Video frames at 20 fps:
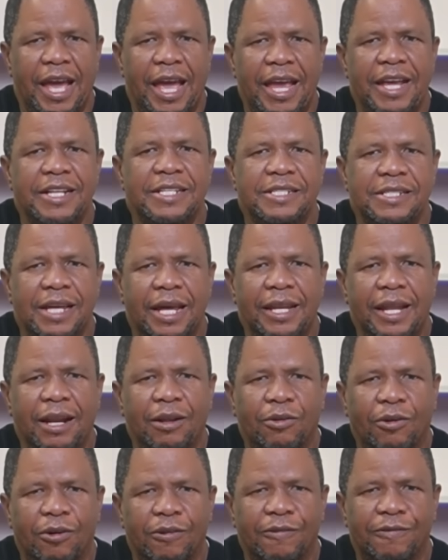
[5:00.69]
internal
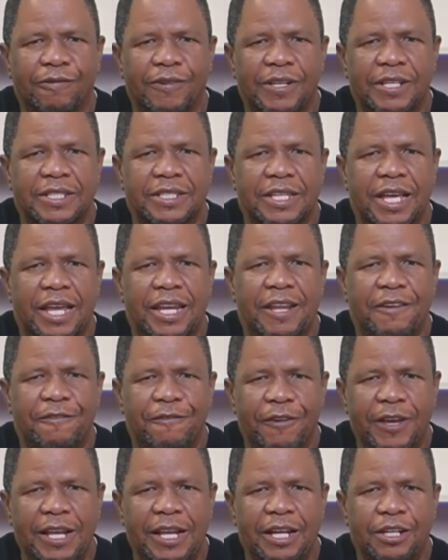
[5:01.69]
conflicts, and a
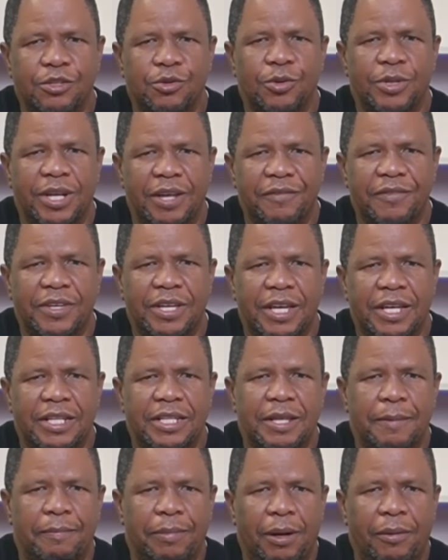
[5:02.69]
failure to navigate
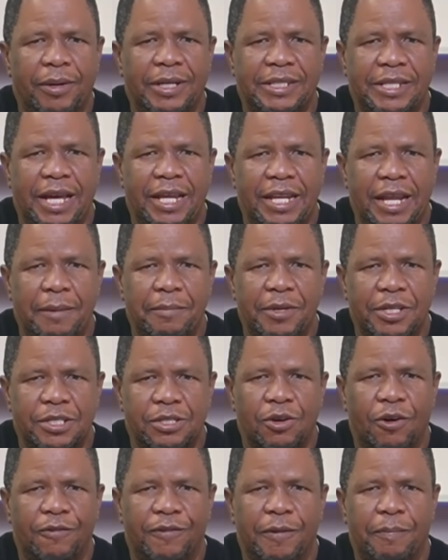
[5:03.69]
the power dynamics
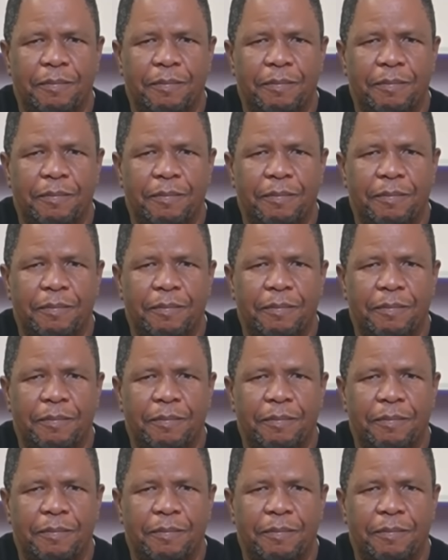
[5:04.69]
of a